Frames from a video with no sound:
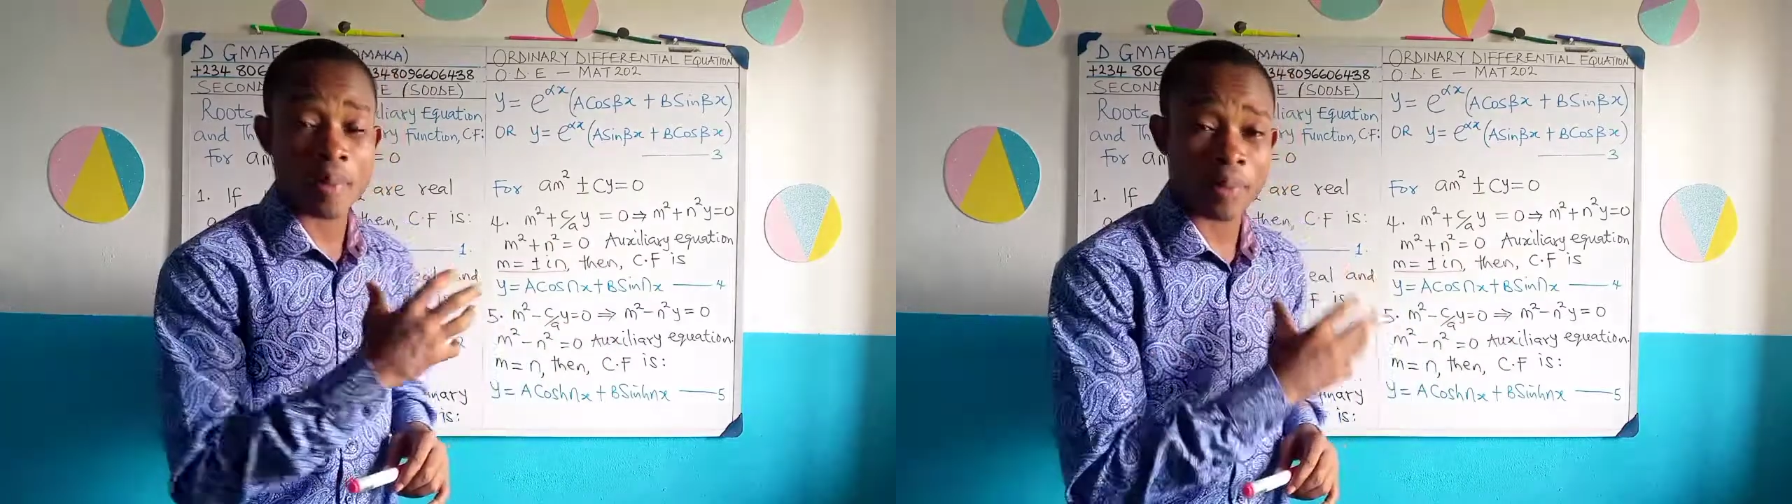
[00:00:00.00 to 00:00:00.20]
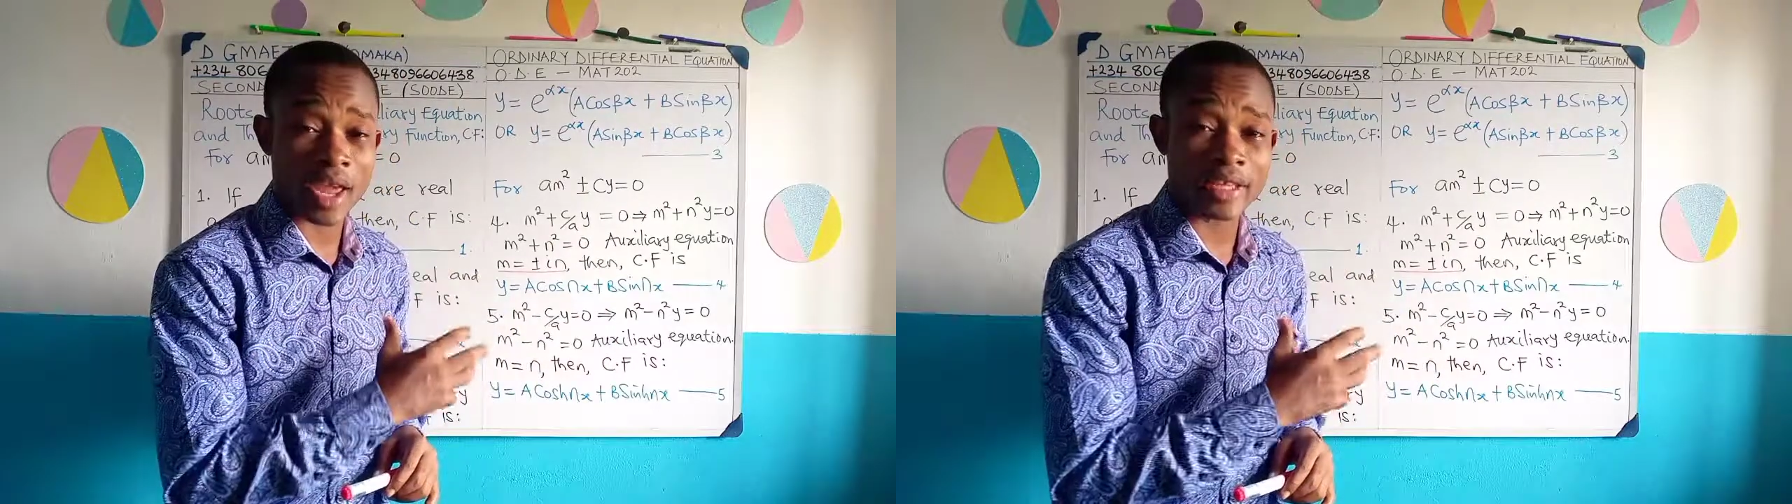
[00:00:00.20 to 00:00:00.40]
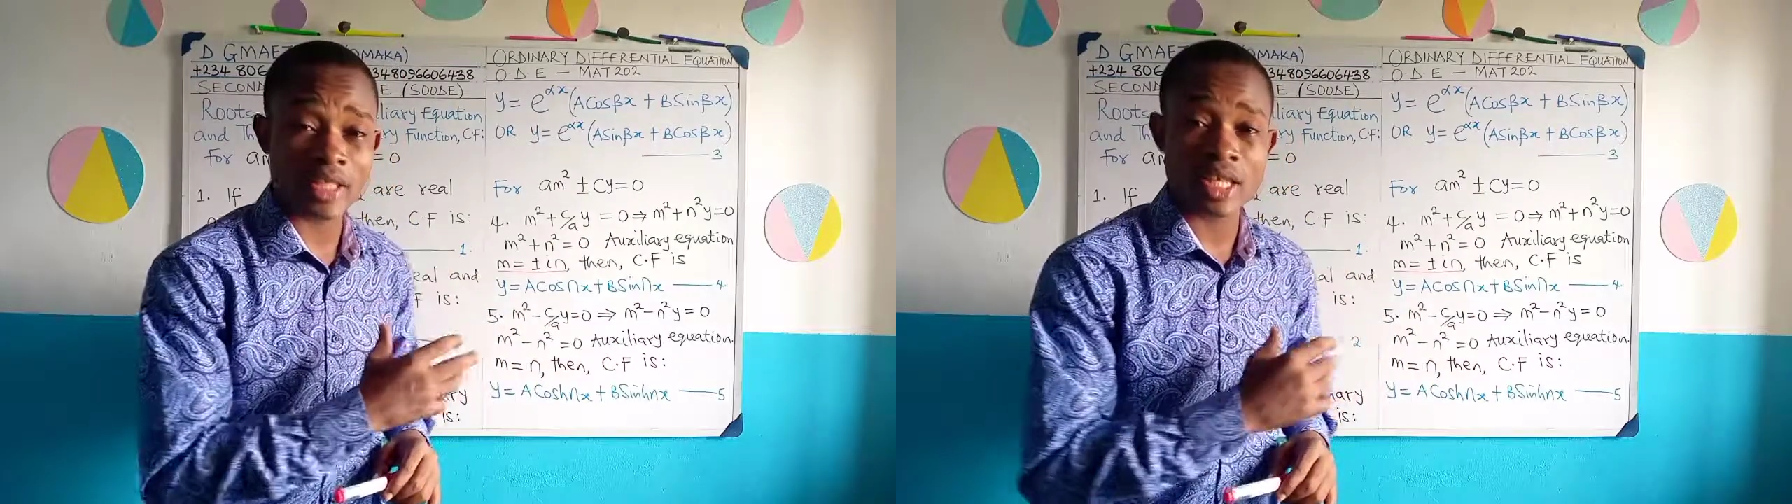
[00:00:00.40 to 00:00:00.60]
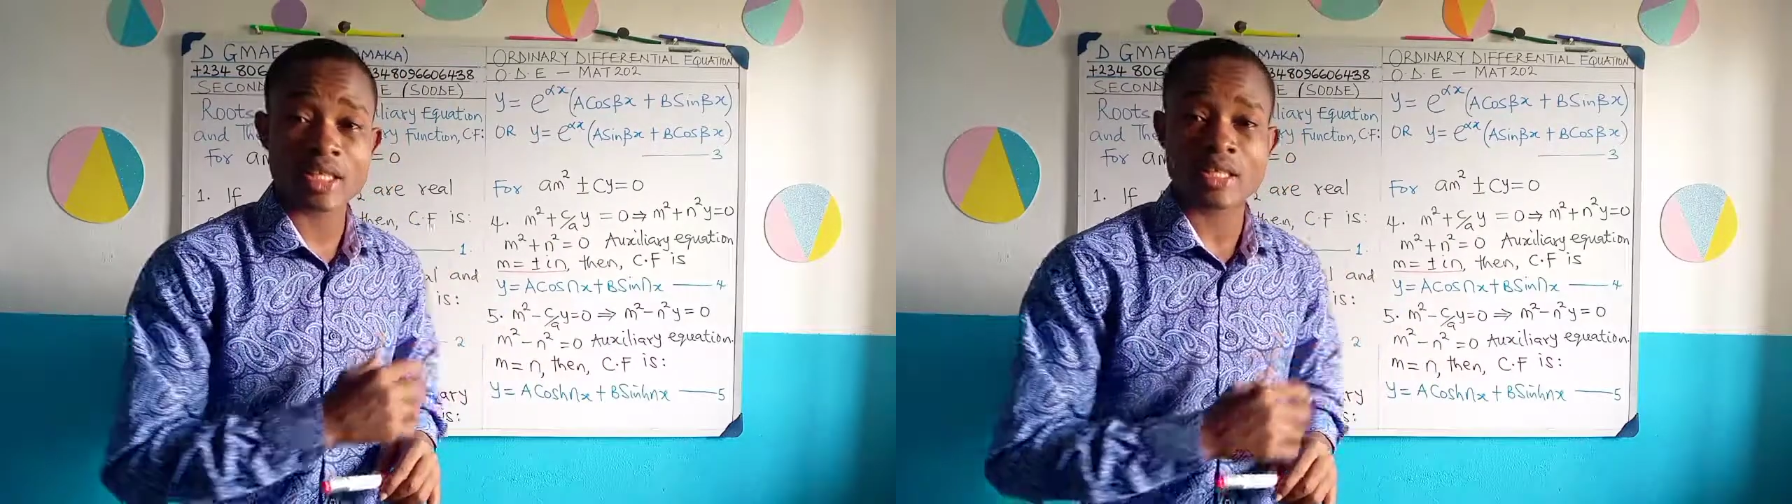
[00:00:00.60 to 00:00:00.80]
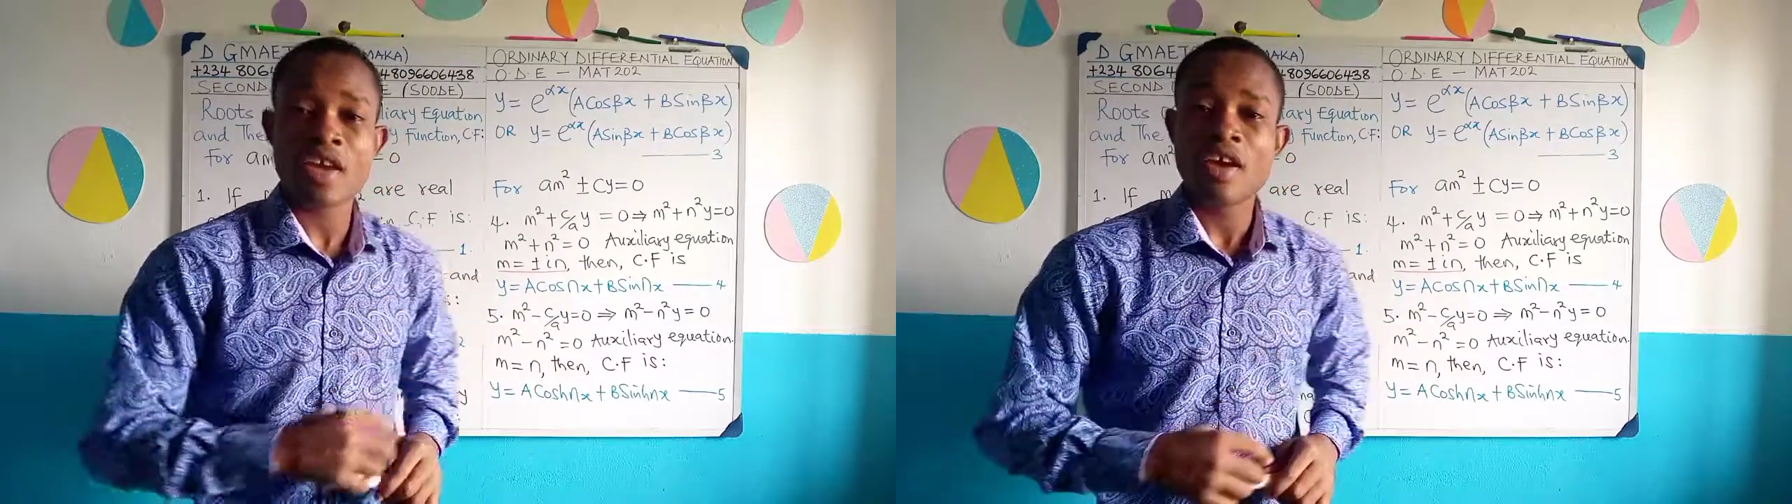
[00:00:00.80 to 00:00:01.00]
apply
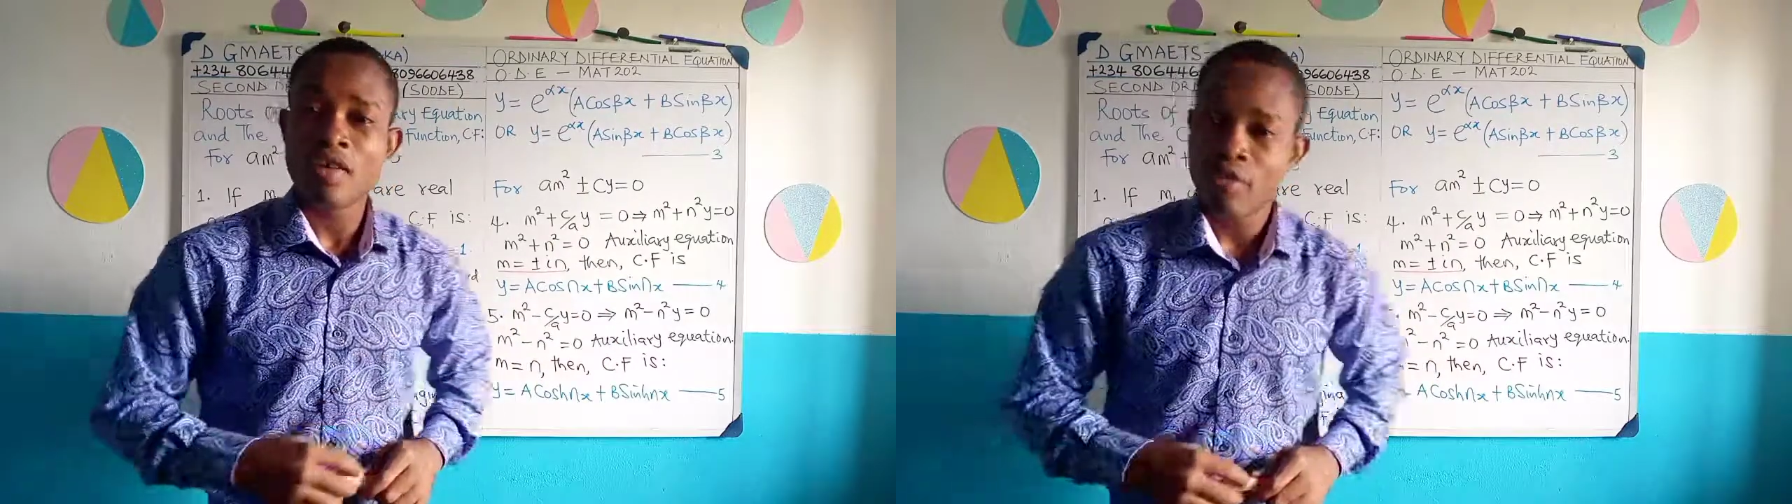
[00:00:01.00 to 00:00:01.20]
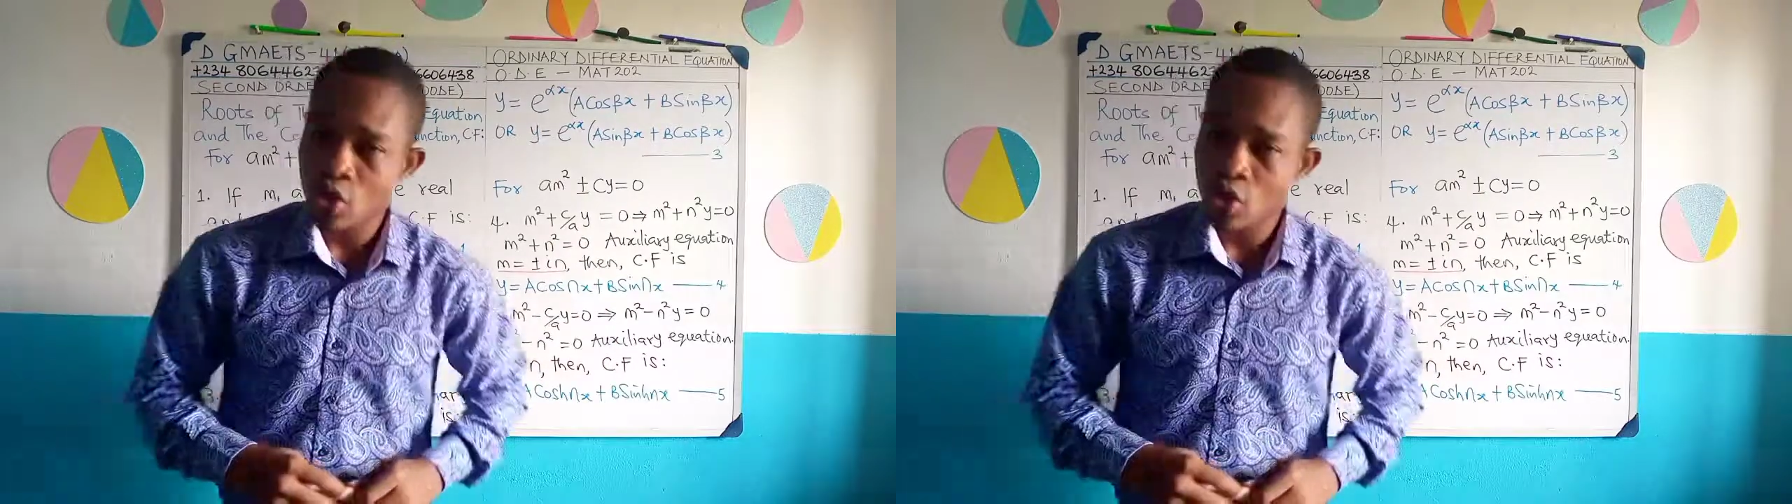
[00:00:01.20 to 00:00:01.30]
this